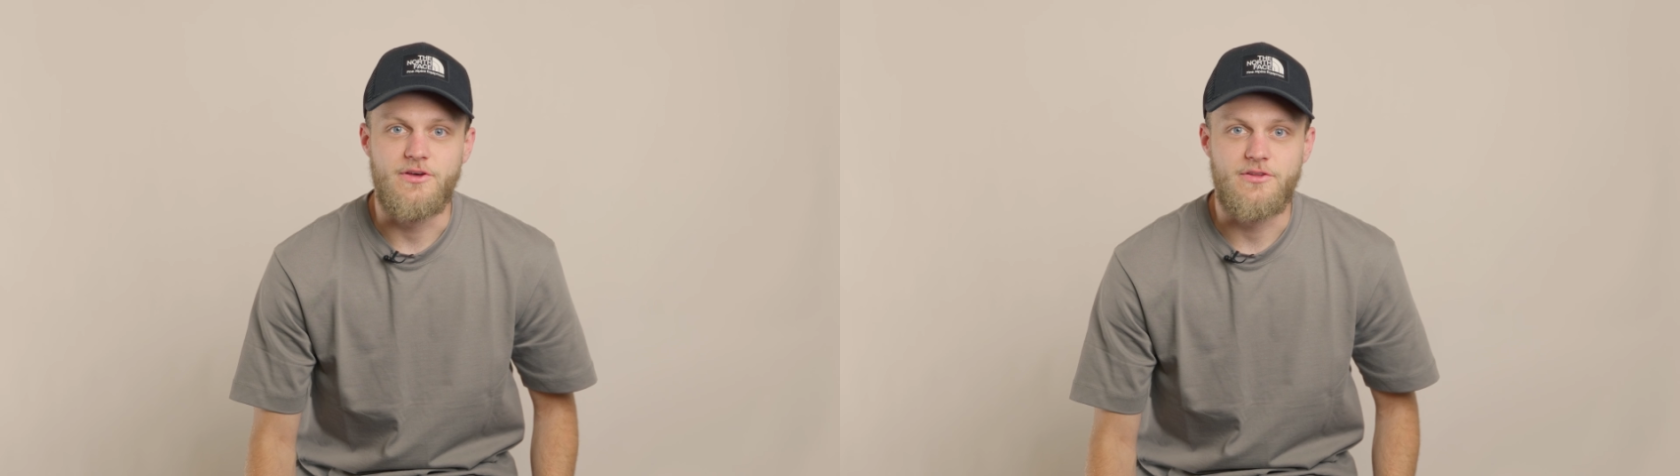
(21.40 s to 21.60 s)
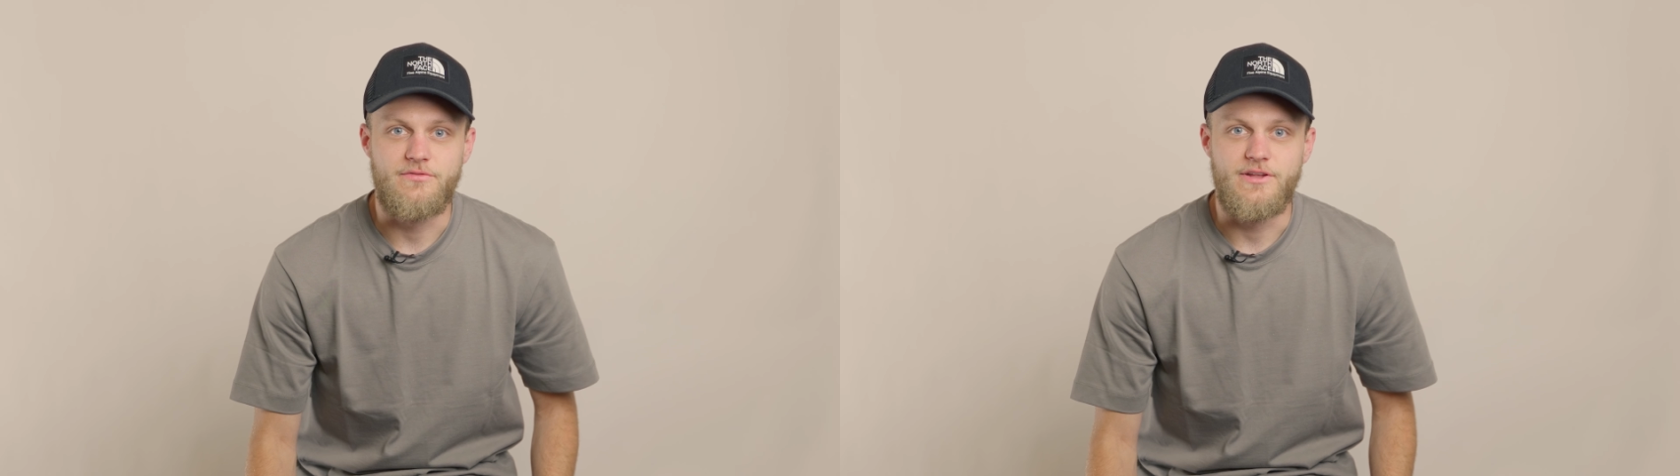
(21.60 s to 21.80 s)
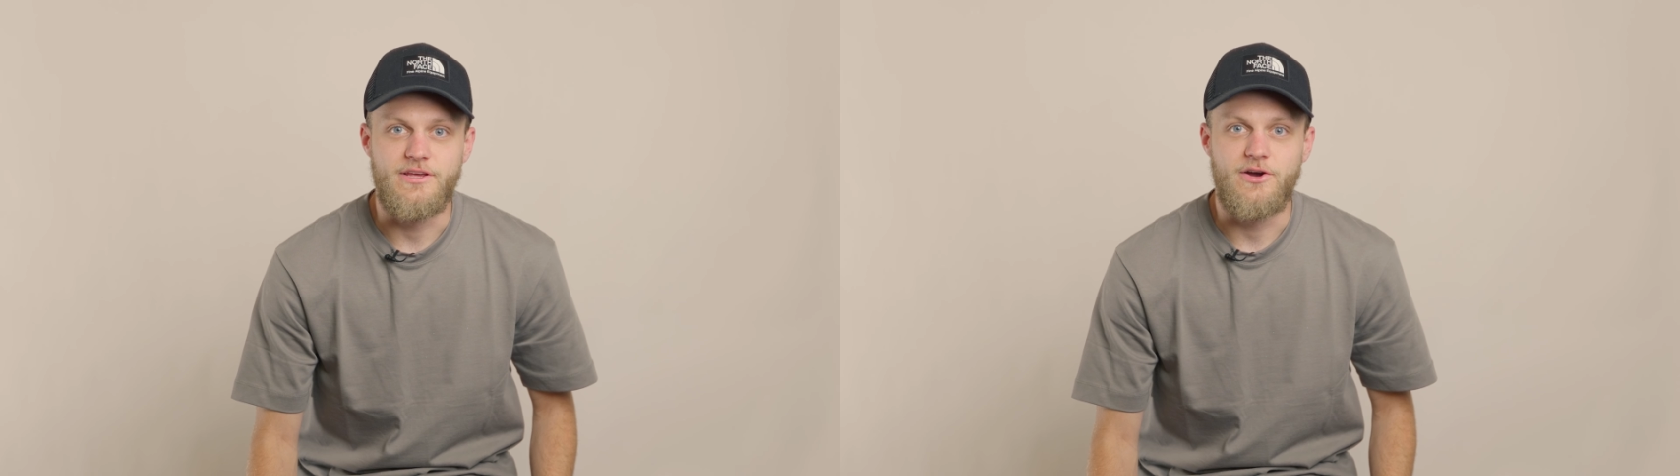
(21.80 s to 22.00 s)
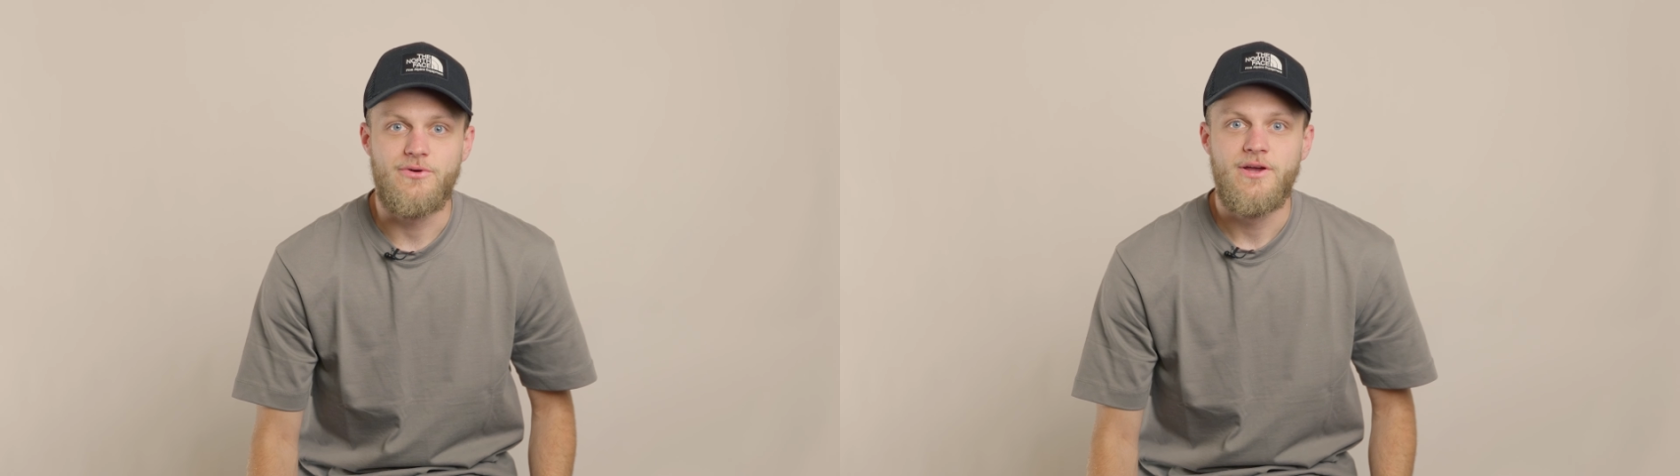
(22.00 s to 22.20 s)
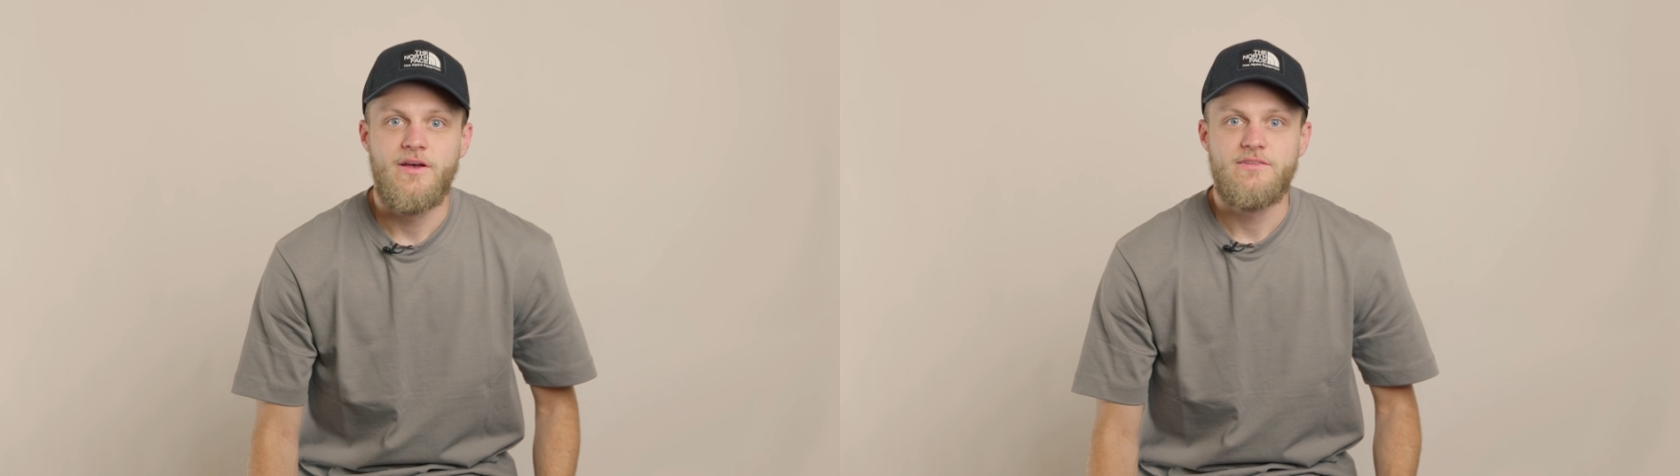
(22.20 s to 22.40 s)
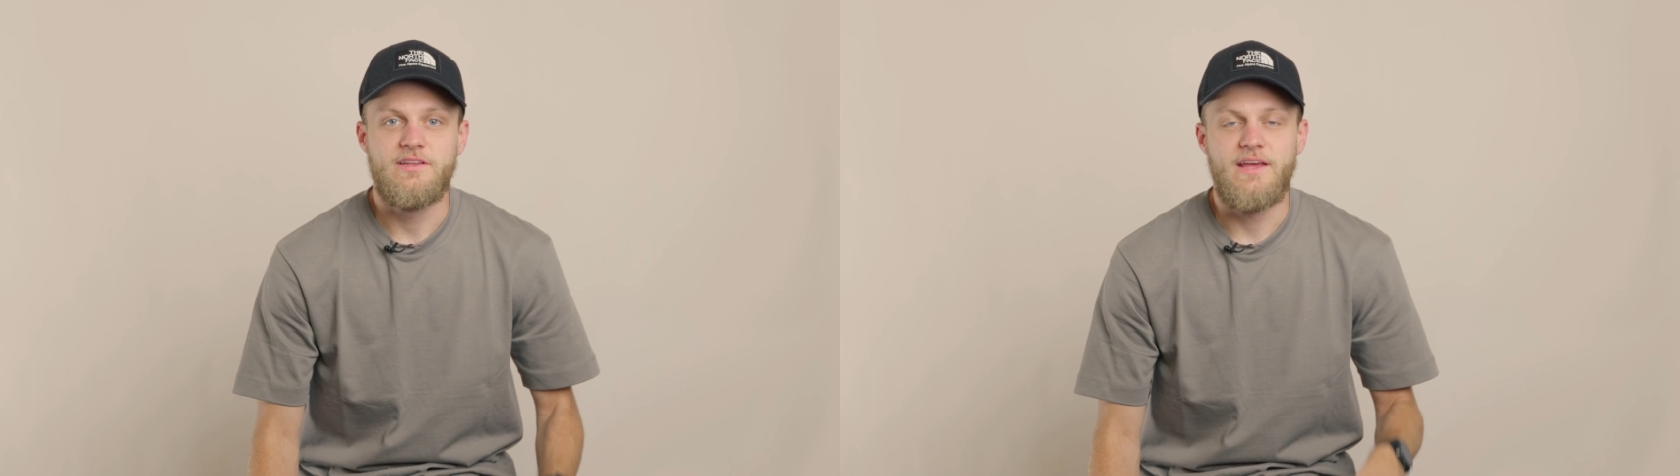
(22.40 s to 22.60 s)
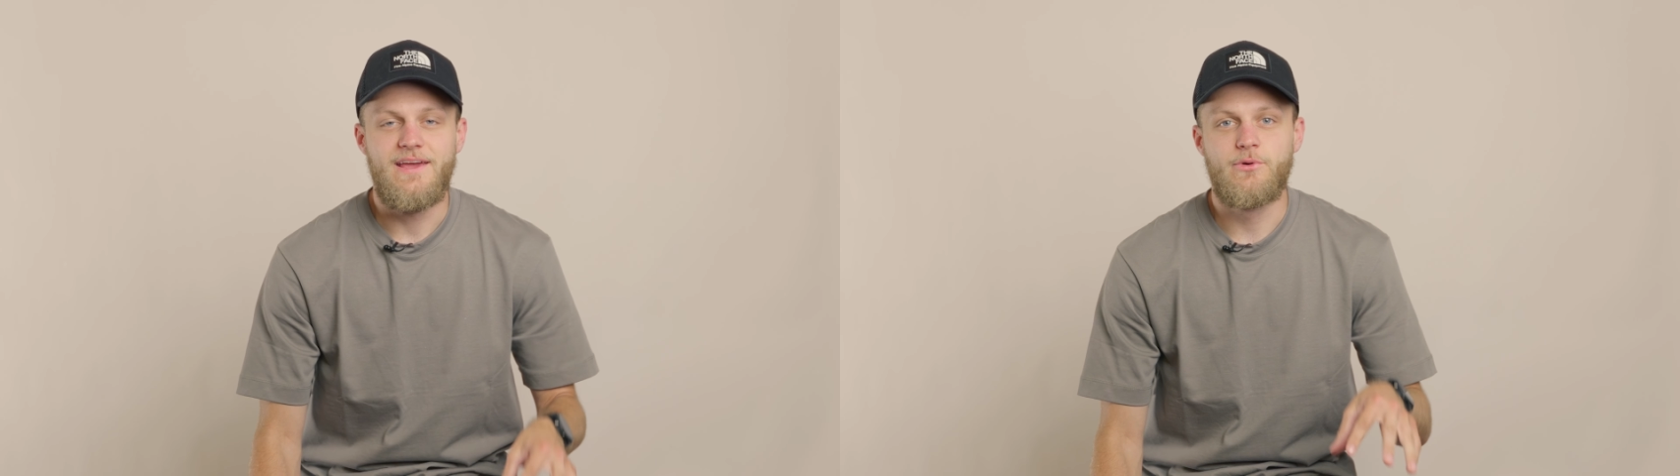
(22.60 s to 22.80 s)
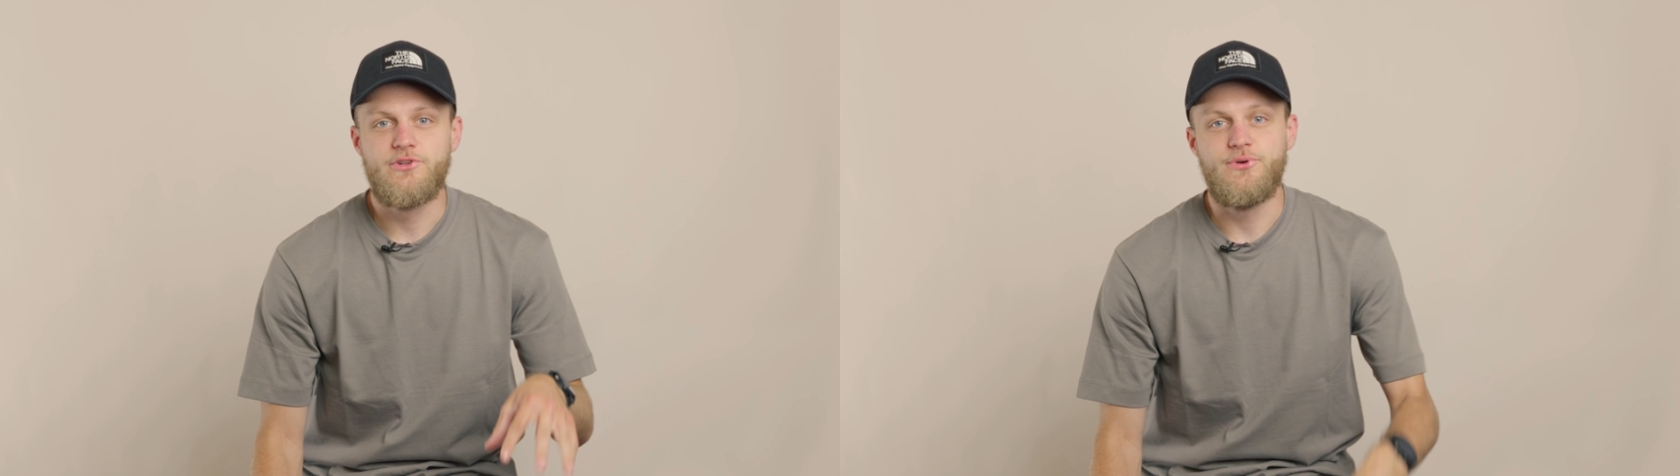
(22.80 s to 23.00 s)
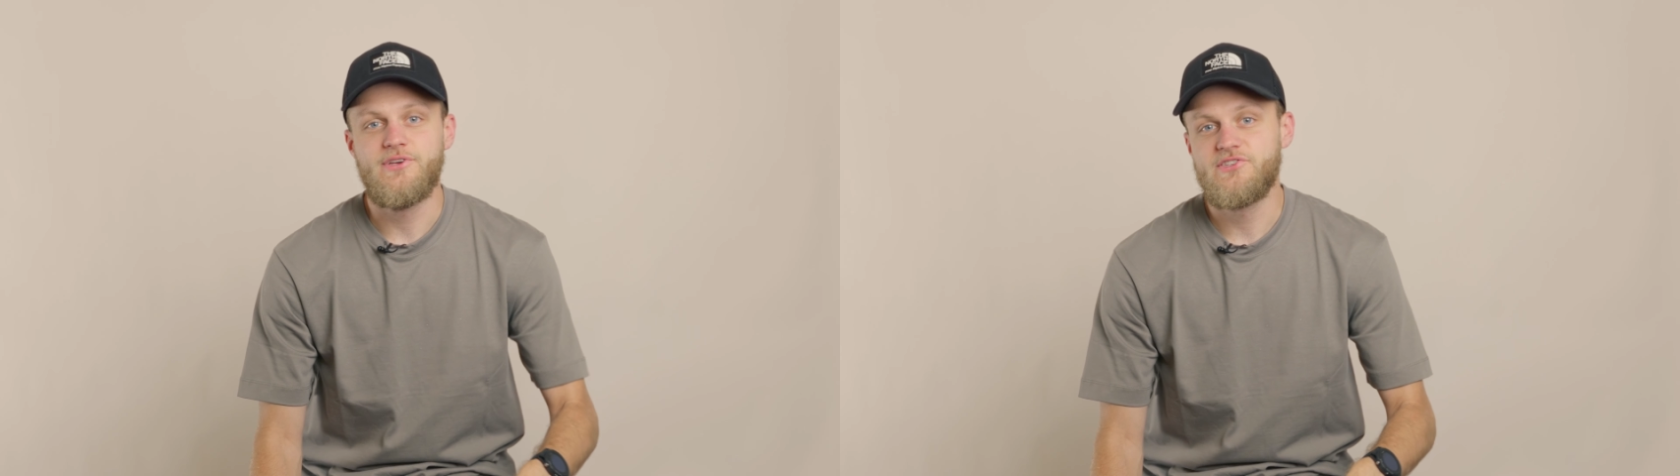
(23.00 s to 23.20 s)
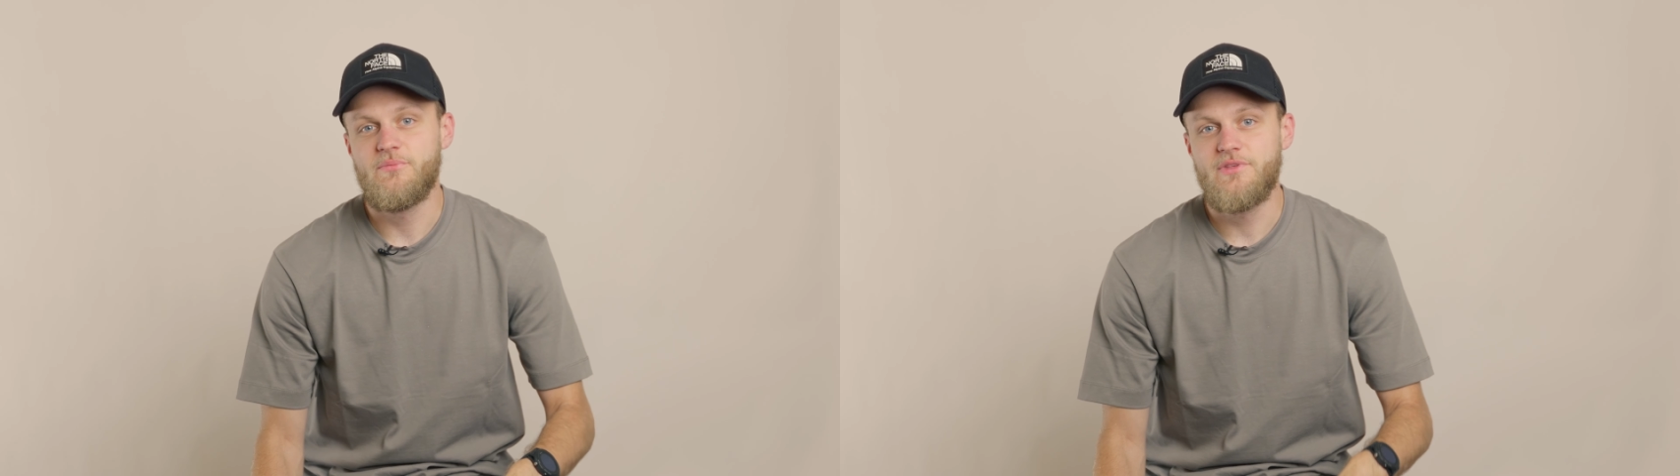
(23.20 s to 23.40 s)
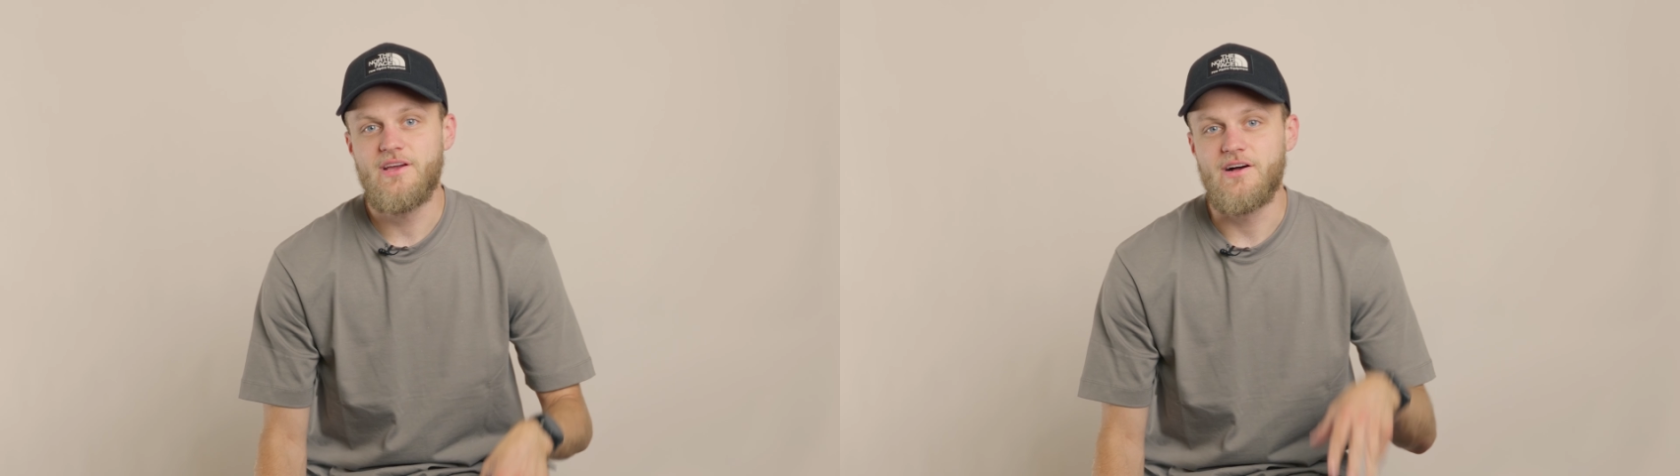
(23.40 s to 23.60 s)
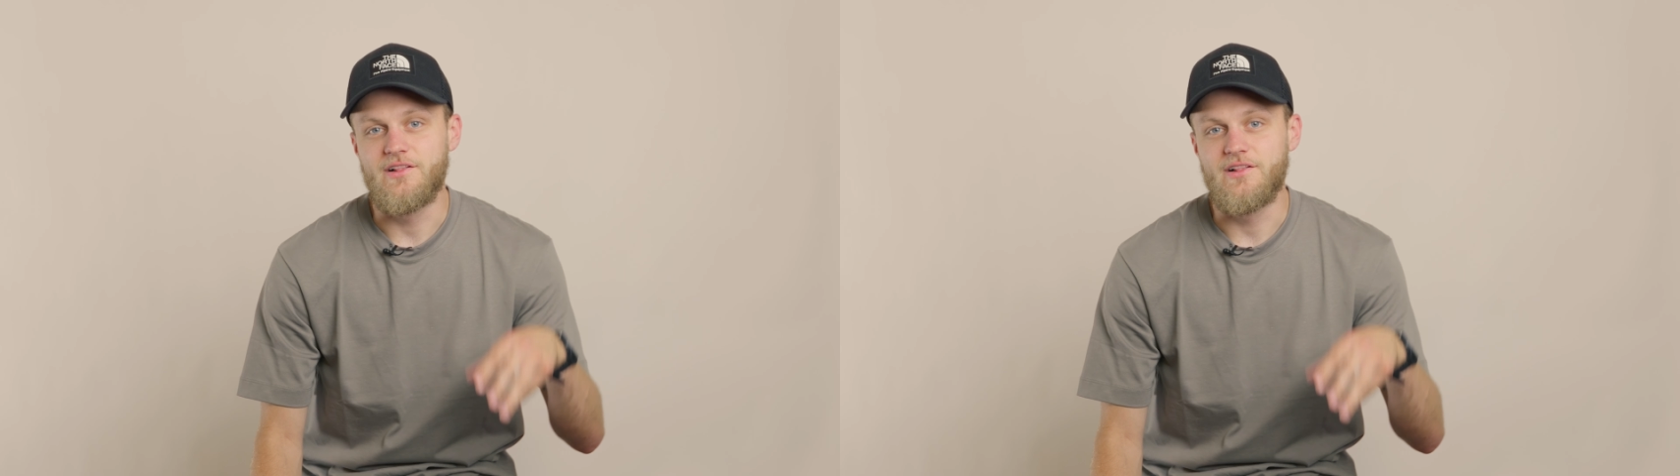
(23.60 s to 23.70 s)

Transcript: another video. Today we're doing something